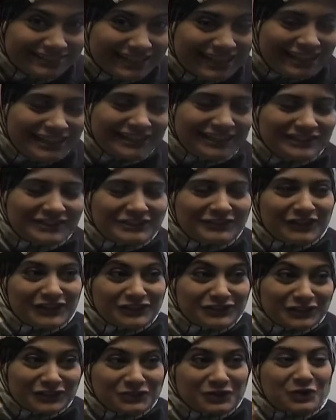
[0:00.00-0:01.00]
And then his
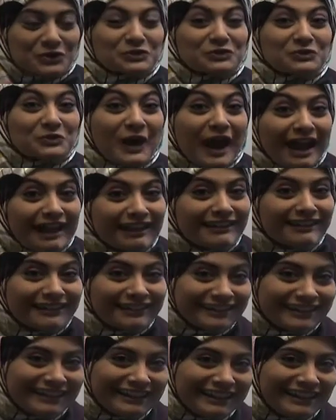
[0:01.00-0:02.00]
face just goes red.
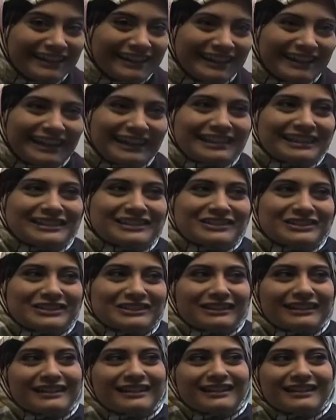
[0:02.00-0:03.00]
And he's
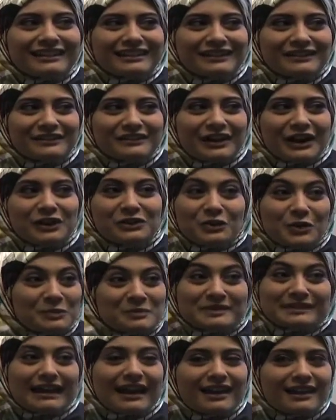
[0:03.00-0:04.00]
just like, are you
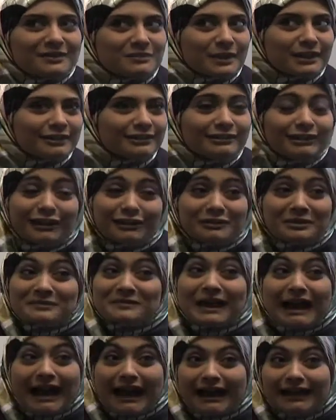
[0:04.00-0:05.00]
upset? I'm like, no, I'm
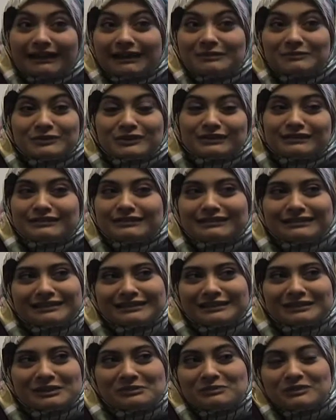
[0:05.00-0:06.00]
not. I'm just
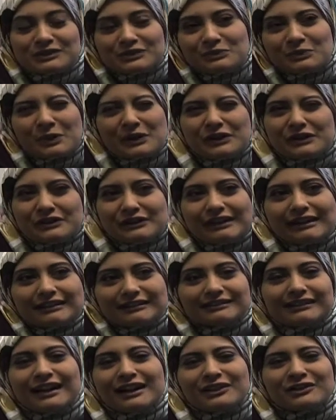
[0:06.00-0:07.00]

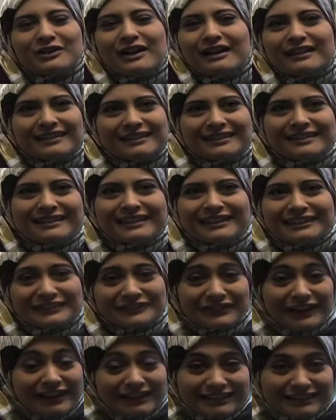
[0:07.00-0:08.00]
wondering how you got India and
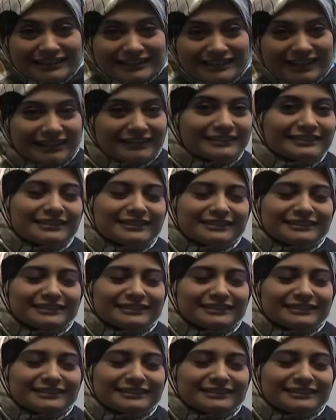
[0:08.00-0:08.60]
Afghanistan.